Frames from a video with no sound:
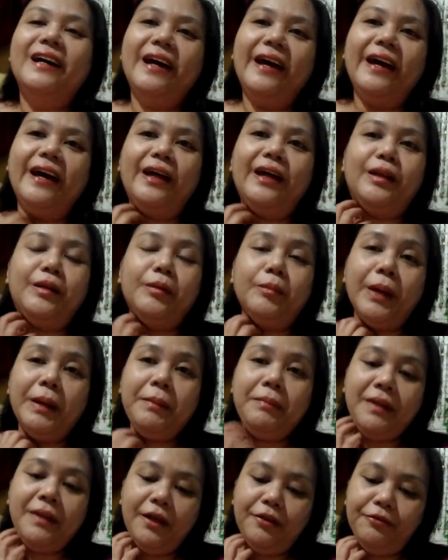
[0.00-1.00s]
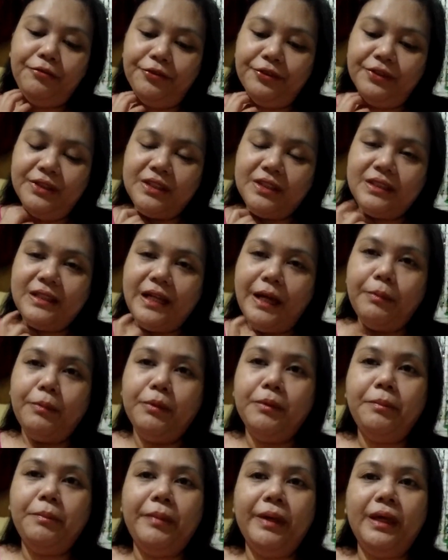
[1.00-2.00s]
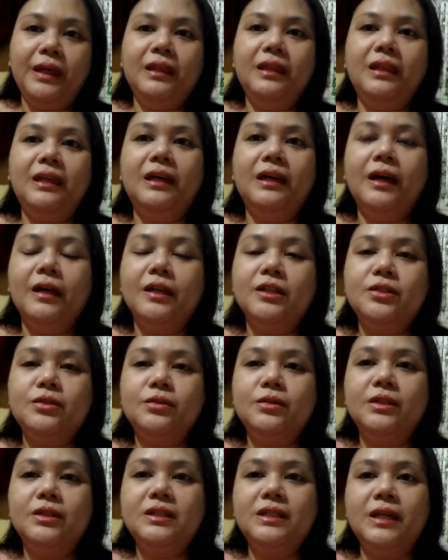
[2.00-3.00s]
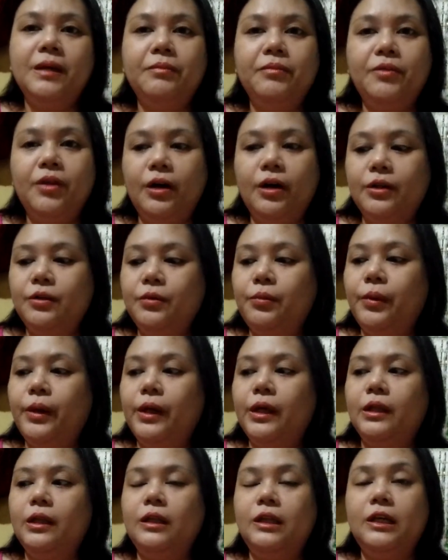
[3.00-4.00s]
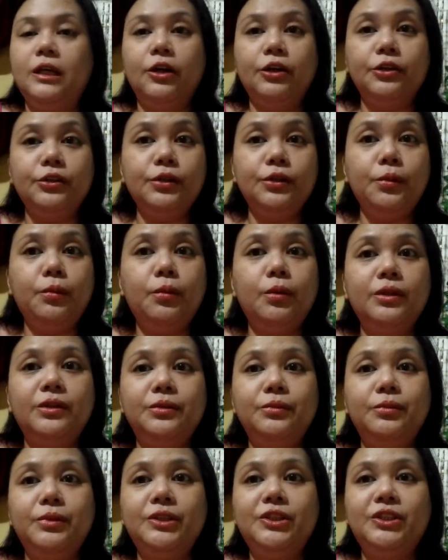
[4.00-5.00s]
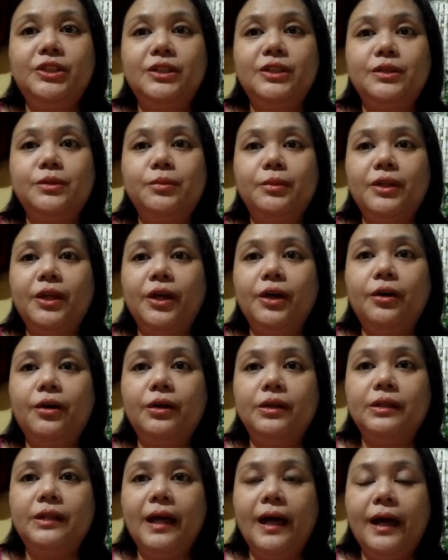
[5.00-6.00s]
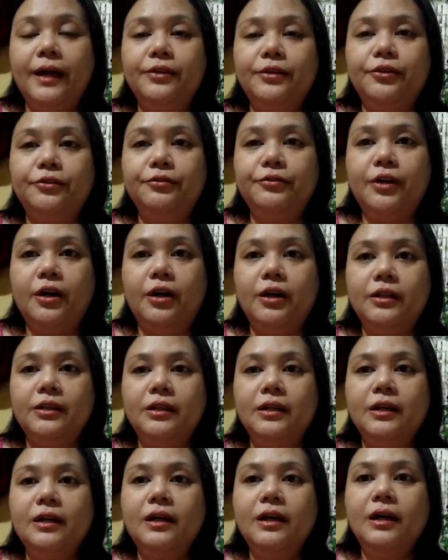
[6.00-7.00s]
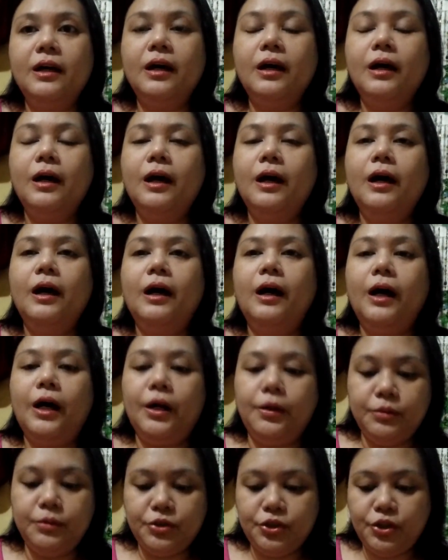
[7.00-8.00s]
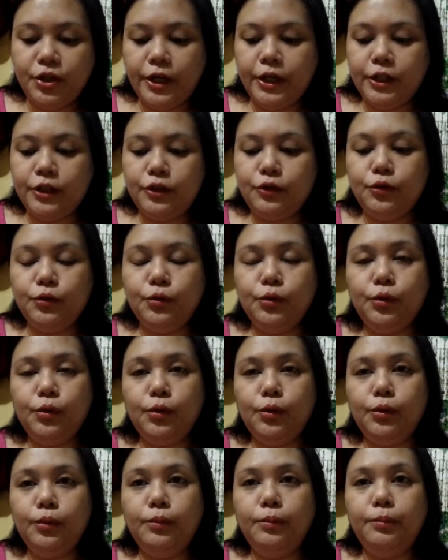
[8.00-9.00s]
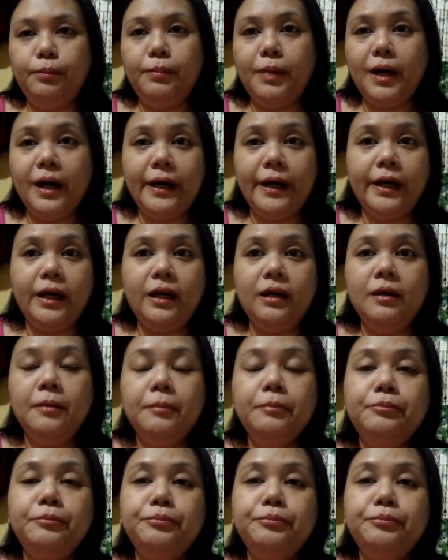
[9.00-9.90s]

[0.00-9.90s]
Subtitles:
And my plan for this diamond painting, as soon as I'm done with the other one, which is what I call the Hand of God, I will try to buy